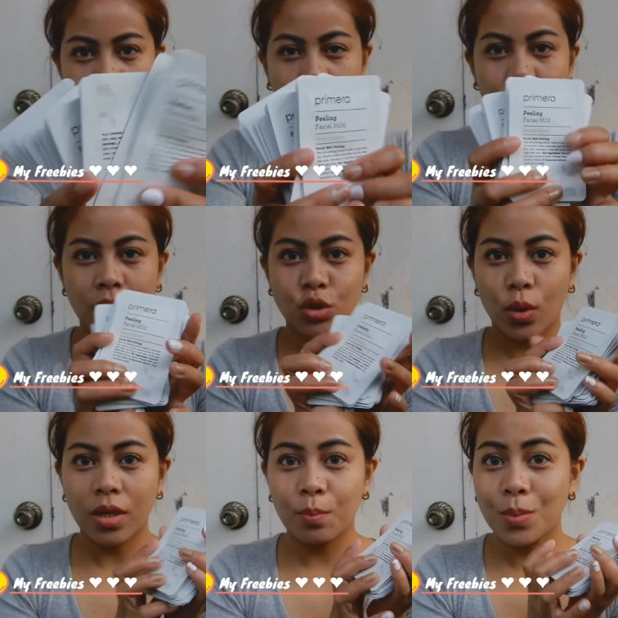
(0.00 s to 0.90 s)
gave me
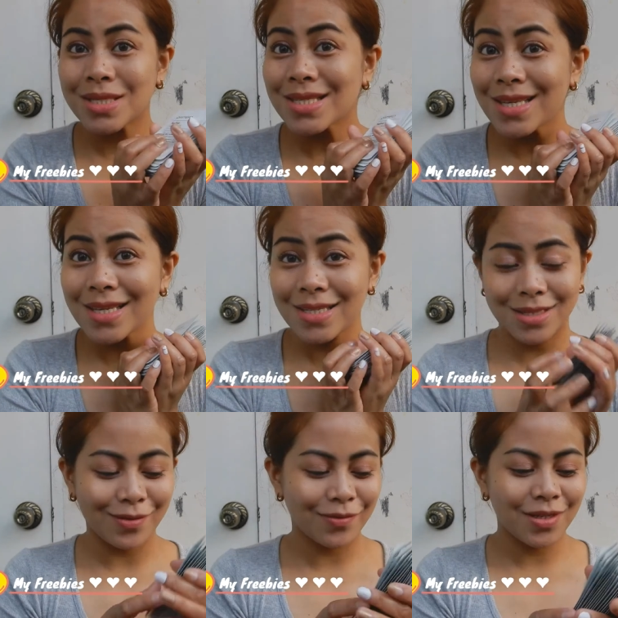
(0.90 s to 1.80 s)
20
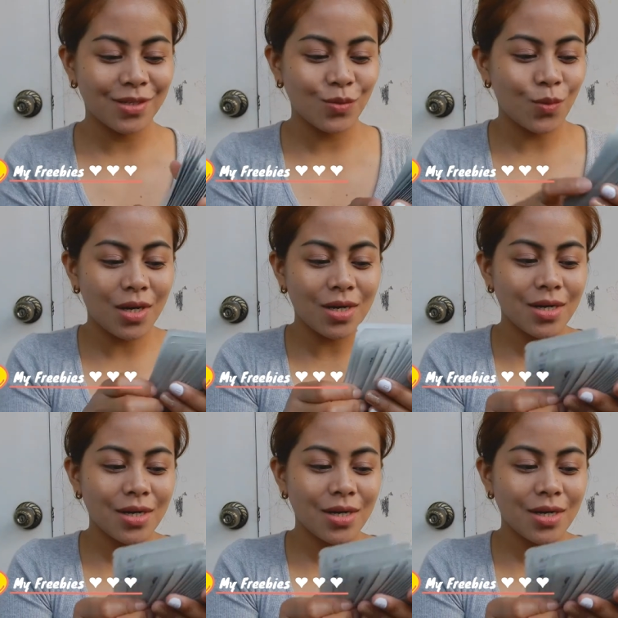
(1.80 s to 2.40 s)
pieces of this one.